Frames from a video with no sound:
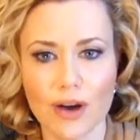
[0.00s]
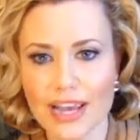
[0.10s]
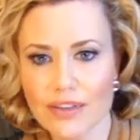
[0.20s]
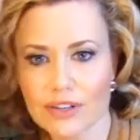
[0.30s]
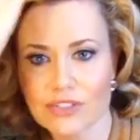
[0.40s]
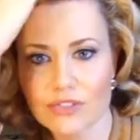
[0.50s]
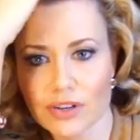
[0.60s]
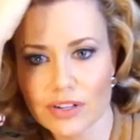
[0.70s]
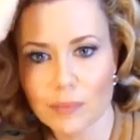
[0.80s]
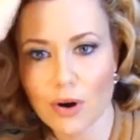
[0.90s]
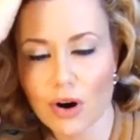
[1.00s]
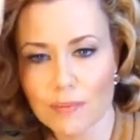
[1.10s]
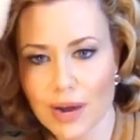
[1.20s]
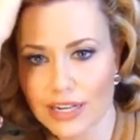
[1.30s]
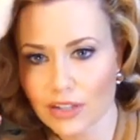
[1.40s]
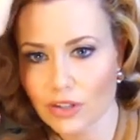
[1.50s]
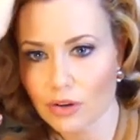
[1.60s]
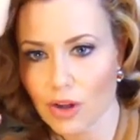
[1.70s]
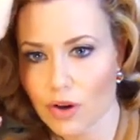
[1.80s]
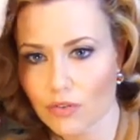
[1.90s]
I even started to part mine a
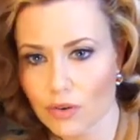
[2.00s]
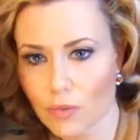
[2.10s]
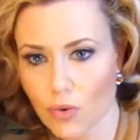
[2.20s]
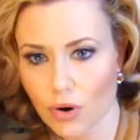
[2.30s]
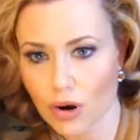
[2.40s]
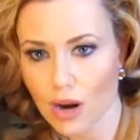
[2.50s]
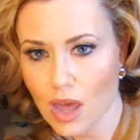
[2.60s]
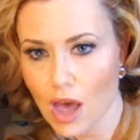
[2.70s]
little over more